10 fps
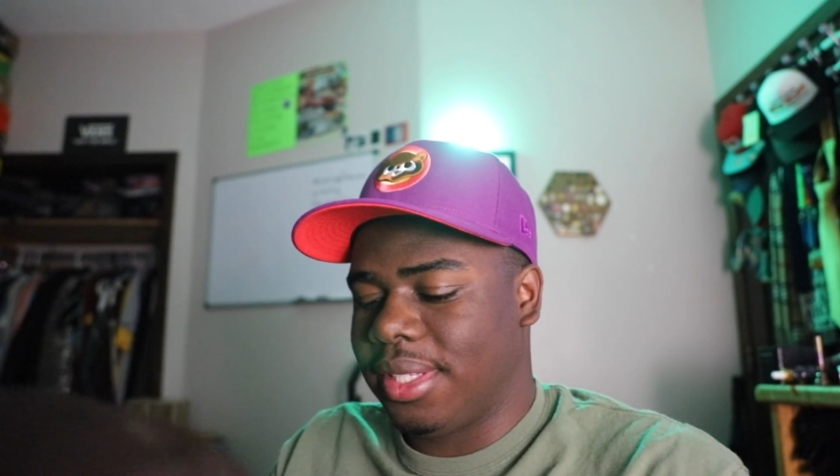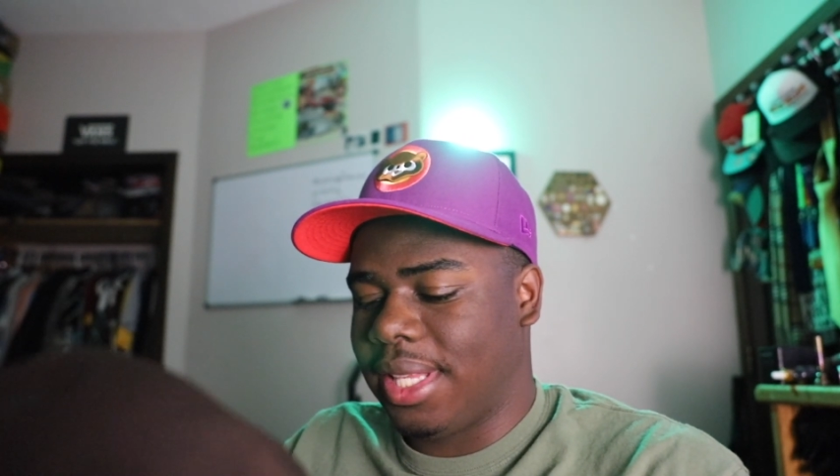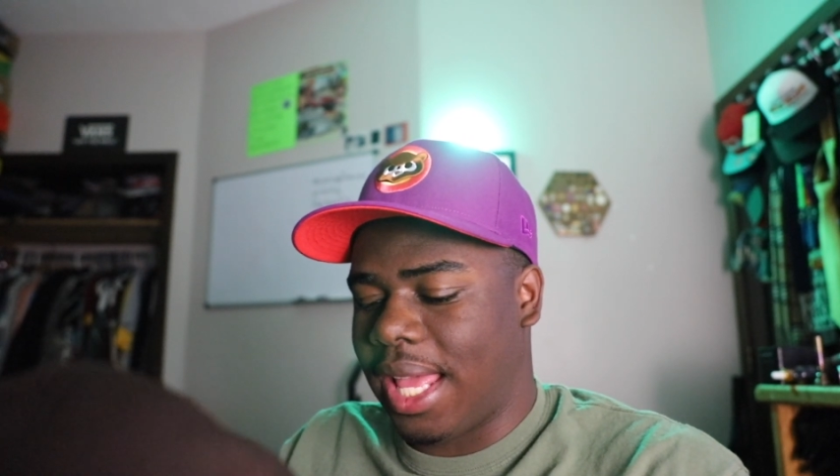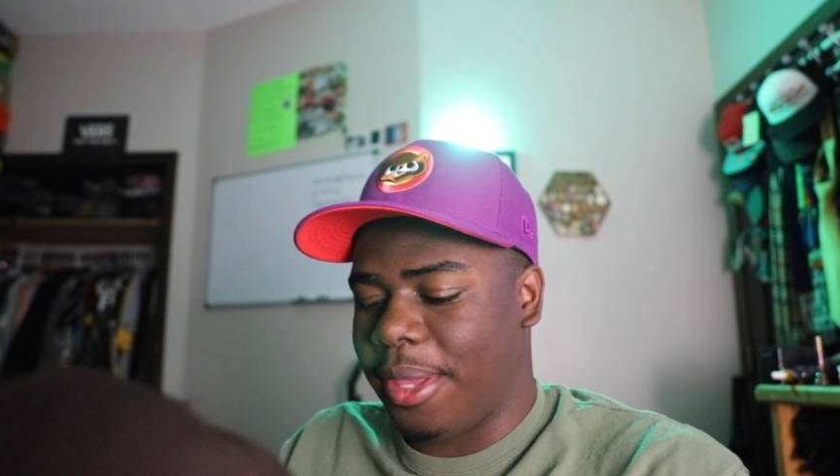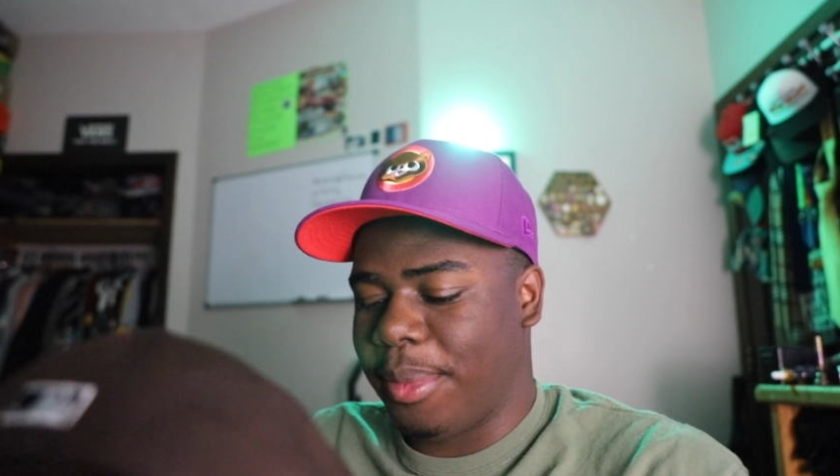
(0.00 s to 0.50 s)

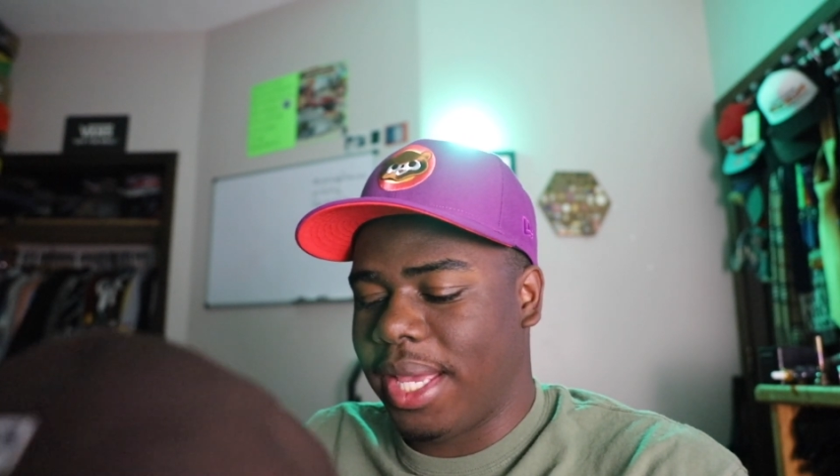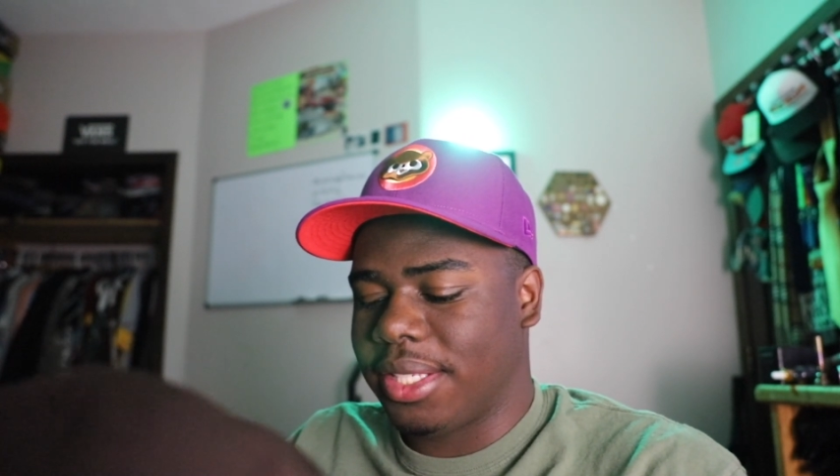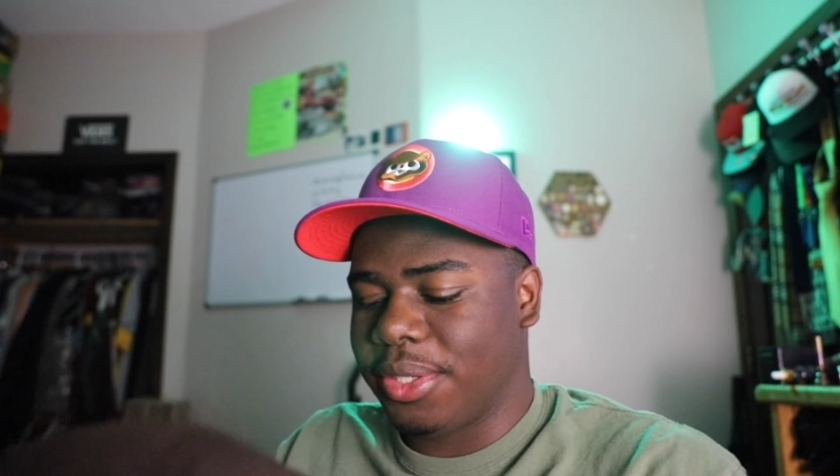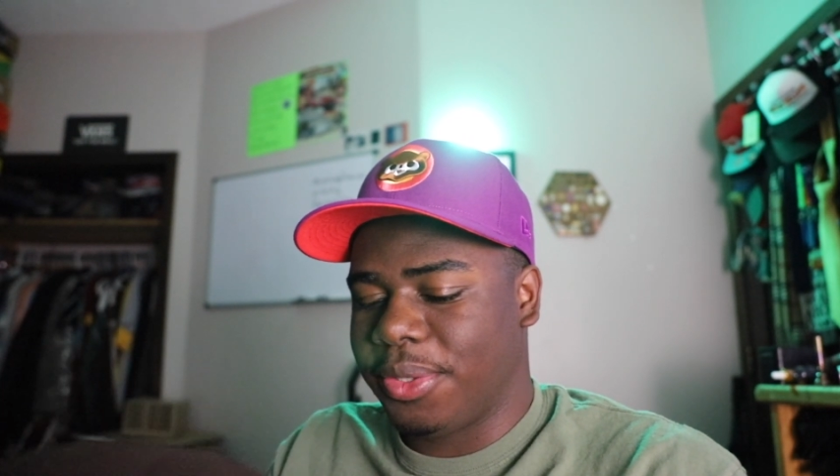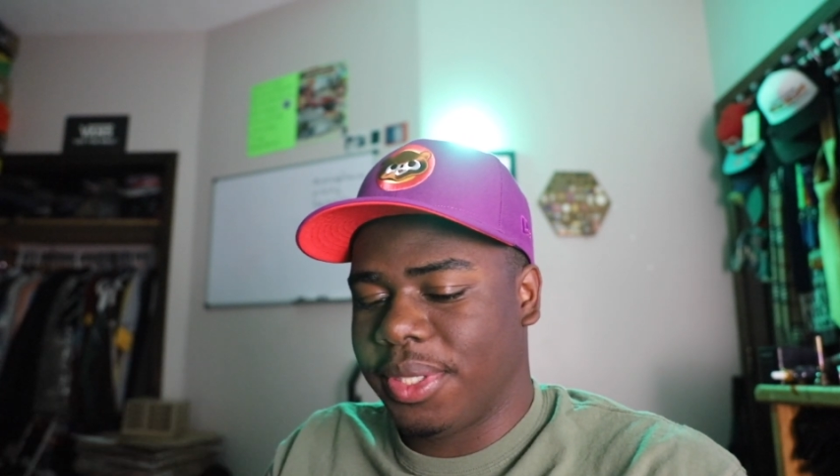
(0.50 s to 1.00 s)
like back
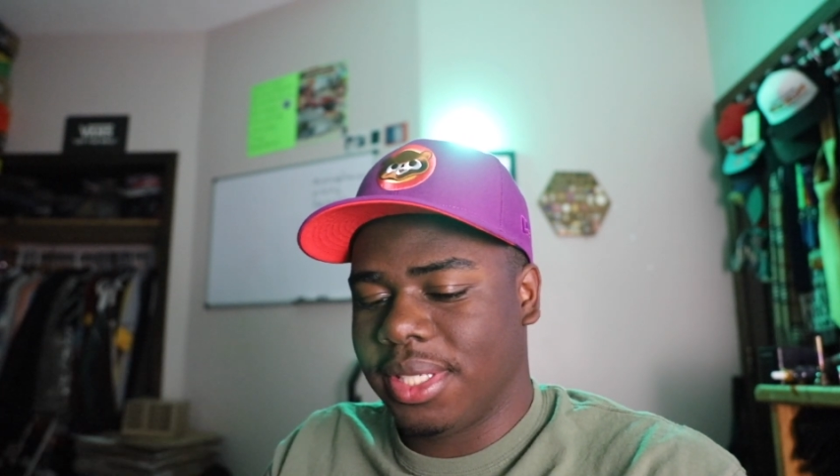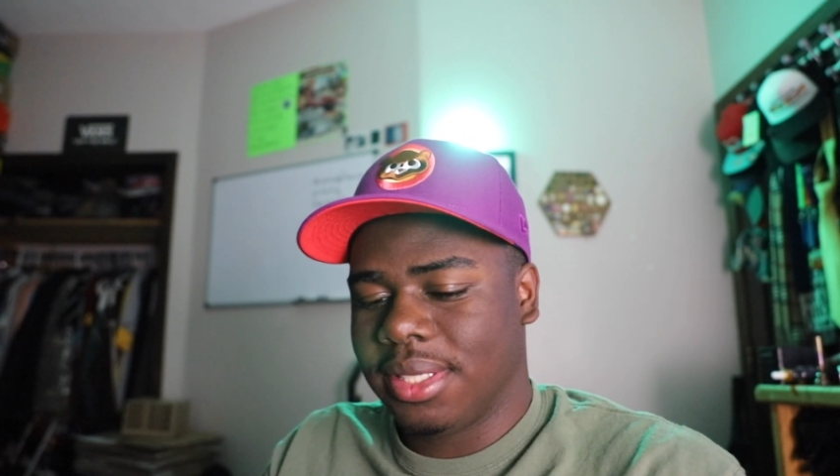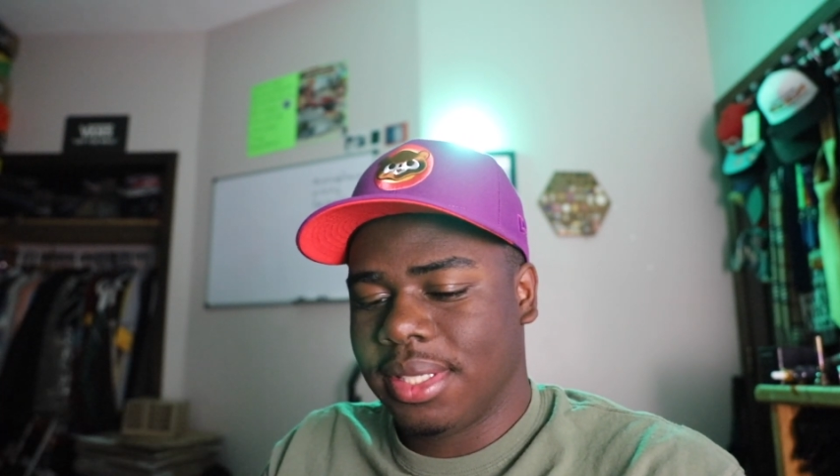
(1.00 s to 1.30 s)
doing.